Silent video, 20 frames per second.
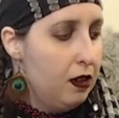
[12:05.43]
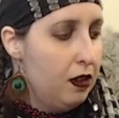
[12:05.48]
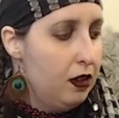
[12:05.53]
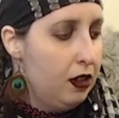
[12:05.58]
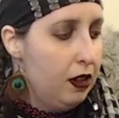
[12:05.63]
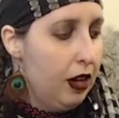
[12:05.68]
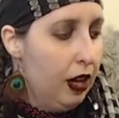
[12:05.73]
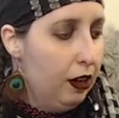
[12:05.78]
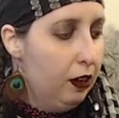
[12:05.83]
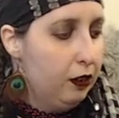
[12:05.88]

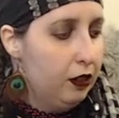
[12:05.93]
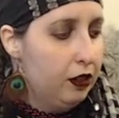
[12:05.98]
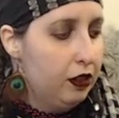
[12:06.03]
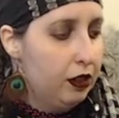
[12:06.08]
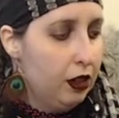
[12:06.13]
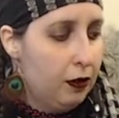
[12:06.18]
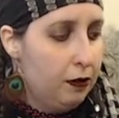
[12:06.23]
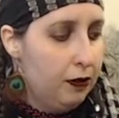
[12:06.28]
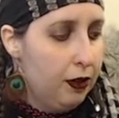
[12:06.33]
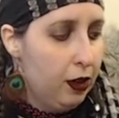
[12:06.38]
Now,
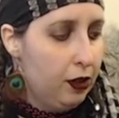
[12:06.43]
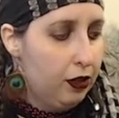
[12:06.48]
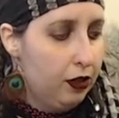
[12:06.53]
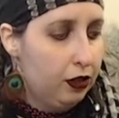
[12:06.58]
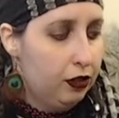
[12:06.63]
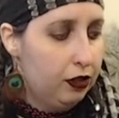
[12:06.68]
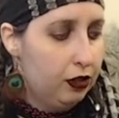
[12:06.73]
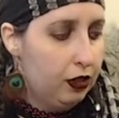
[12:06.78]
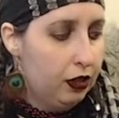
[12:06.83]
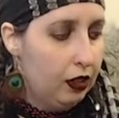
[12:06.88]
some
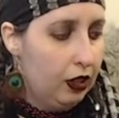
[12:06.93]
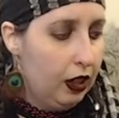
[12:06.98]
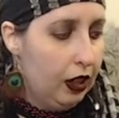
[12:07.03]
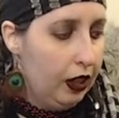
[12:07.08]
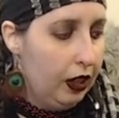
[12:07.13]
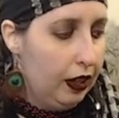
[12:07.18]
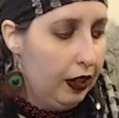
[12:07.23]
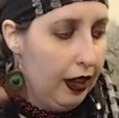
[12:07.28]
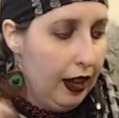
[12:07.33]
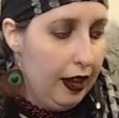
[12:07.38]
folks
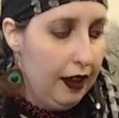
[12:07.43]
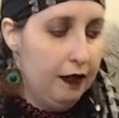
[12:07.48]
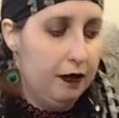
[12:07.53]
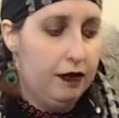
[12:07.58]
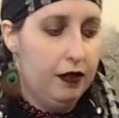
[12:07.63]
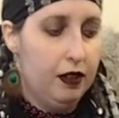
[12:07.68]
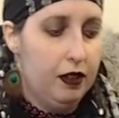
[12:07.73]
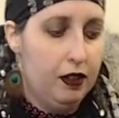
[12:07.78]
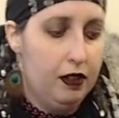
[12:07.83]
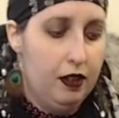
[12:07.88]

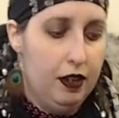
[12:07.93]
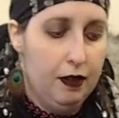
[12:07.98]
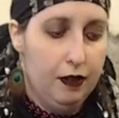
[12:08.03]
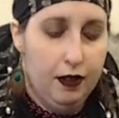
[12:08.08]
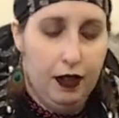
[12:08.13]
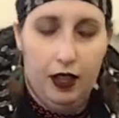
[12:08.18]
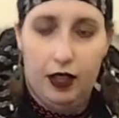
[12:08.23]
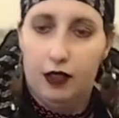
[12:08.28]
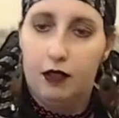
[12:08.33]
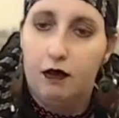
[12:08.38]
have
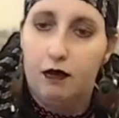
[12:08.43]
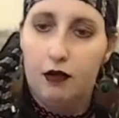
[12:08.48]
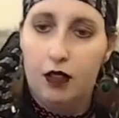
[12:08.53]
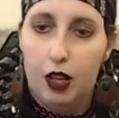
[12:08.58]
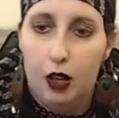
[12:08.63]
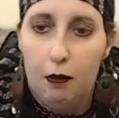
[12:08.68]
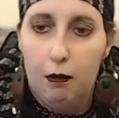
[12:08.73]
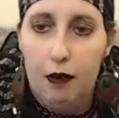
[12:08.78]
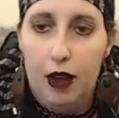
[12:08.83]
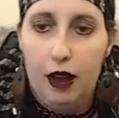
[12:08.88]
different
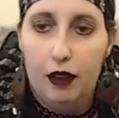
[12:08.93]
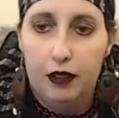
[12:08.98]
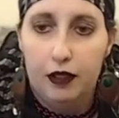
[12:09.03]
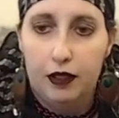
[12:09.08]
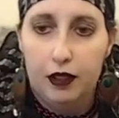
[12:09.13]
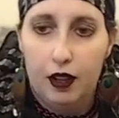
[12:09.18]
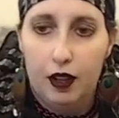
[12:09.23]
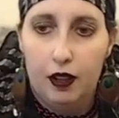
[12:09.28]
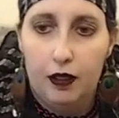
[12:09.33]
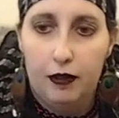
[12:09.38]

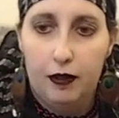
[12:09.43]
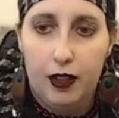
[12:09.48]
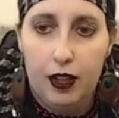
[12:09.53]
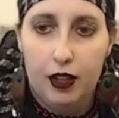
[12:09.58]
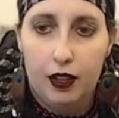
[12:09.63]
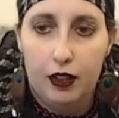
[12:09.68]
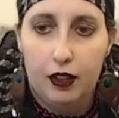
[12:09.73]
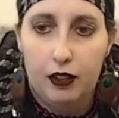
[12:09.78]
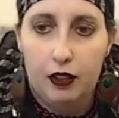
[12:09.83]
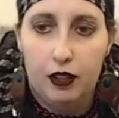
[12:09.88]
amounts of
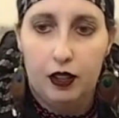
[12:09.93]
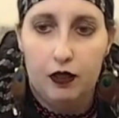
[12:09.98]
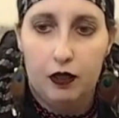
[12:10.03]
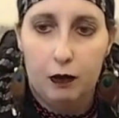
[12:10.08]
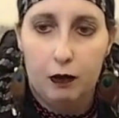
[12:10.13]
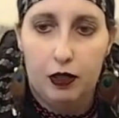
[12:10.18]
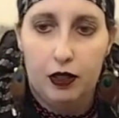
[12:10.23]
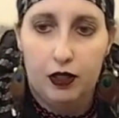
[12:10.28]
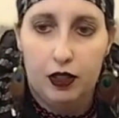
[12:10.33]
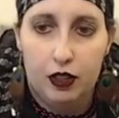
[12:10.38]
fingers,
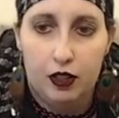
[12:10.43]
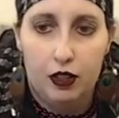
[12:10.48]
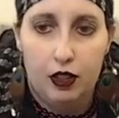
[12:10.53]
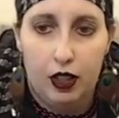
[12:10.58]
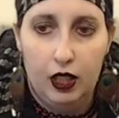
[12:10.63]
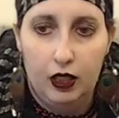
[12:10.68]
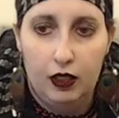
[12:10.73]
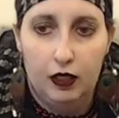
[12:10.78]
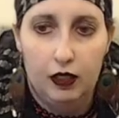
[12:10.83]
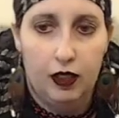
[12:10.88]
different
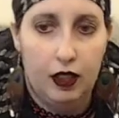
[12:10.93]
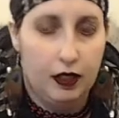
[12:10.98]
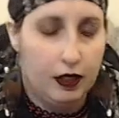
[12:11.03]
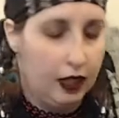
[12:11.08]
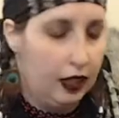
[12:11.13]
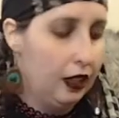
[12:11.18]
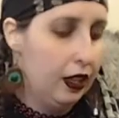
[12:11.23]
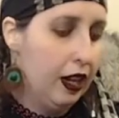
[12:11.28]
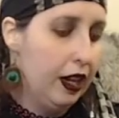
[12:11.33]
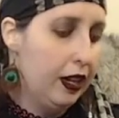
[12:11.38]
positionings that
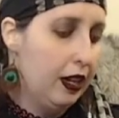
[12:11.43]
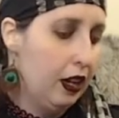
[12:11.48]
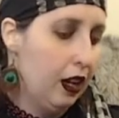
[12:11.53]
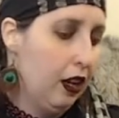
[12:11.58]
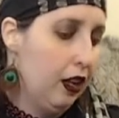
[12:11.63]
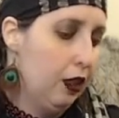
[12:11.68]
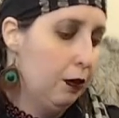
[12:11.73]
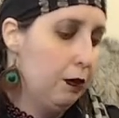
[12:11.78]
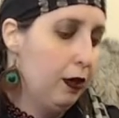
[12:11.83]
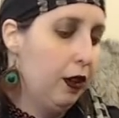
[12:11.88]
they like
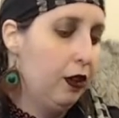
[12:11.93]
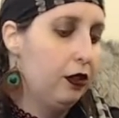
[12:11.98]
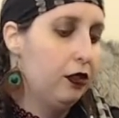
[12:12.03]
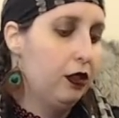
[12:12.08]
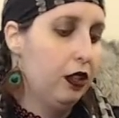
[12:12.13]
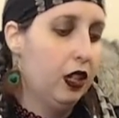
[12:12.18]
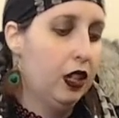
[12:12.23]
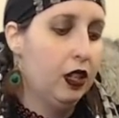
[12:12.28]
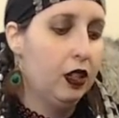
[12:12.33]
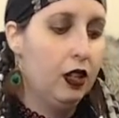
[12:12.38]
on the
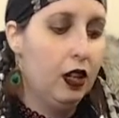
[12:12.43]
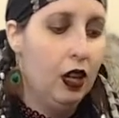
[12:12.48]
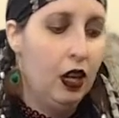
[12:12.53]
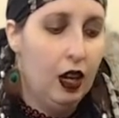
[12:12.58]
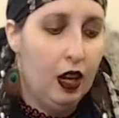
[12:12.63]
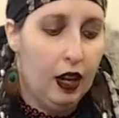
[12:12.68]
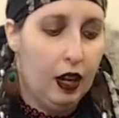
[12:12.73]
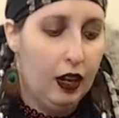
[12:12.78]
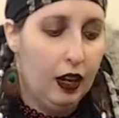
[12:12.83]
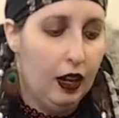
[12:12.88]
bowstring.
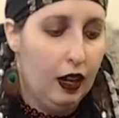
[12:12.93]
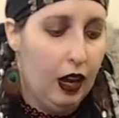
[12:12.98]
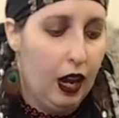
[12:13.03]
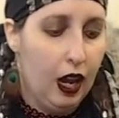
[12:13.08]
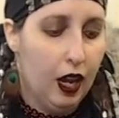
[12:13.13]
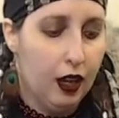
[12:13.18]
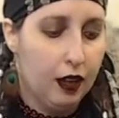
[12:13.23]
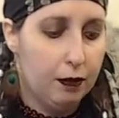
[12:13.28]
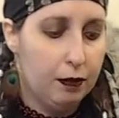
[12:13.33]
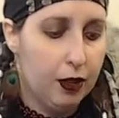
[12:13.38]

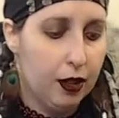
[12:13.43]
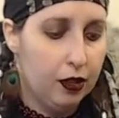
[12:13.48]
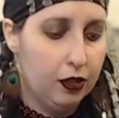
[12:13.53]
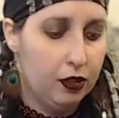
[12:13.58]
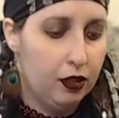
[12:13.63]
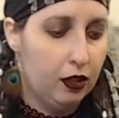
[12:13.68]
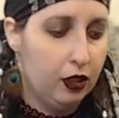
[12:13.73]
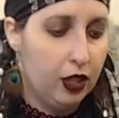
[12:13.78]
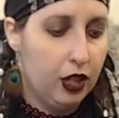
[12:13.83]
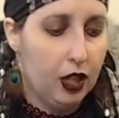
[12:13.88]
I
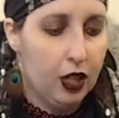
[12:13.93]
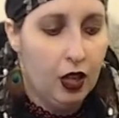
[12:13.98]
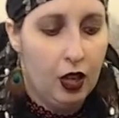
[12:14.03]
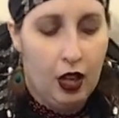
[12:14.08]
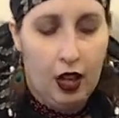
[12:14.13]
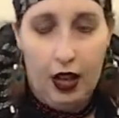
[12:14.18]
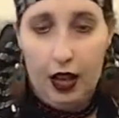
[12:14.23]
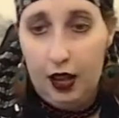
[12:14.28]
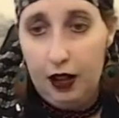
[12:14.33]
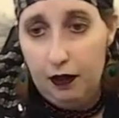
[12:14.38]
personally
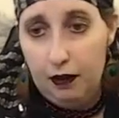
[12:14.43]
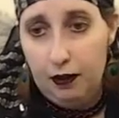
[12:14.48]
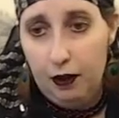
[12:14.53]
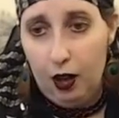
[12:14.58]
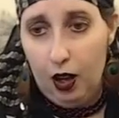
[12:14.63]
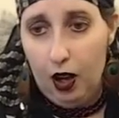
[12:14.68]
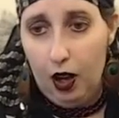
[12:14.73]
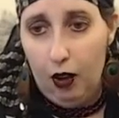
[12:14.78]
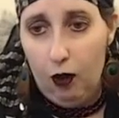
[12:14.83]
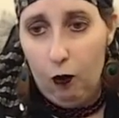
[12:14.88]
have
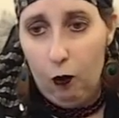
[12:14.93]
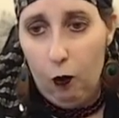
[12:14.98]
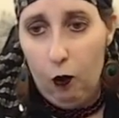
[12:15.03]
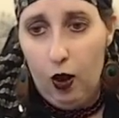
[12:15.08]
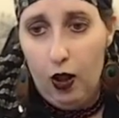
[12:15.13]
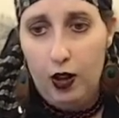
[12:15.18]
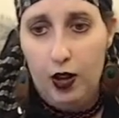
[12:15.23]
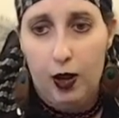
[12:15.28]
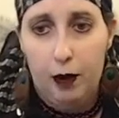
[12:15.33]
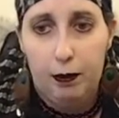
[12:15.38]

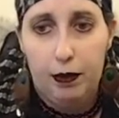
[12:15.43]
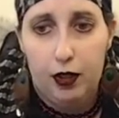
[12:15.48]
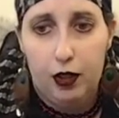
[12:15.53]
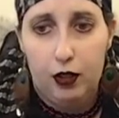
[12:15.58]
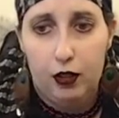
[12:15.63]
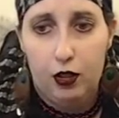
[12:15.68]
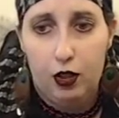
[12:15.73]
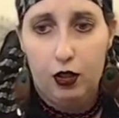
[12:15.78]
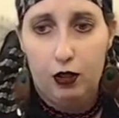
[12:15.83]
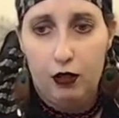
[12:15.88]
1 up,
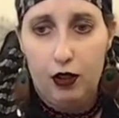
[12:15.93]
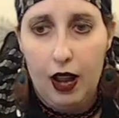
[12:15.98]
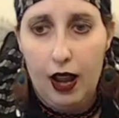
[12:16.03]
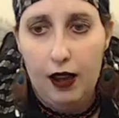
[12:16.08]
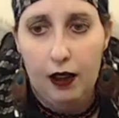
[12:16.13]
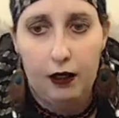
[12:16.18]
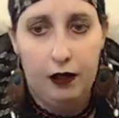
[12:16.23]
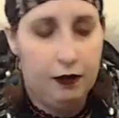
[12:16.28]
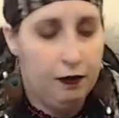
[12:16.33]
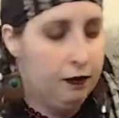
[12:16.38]
2
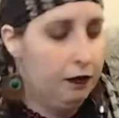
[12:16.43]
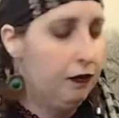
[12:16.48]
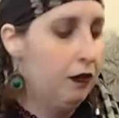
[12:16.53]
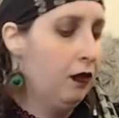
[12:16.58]
down.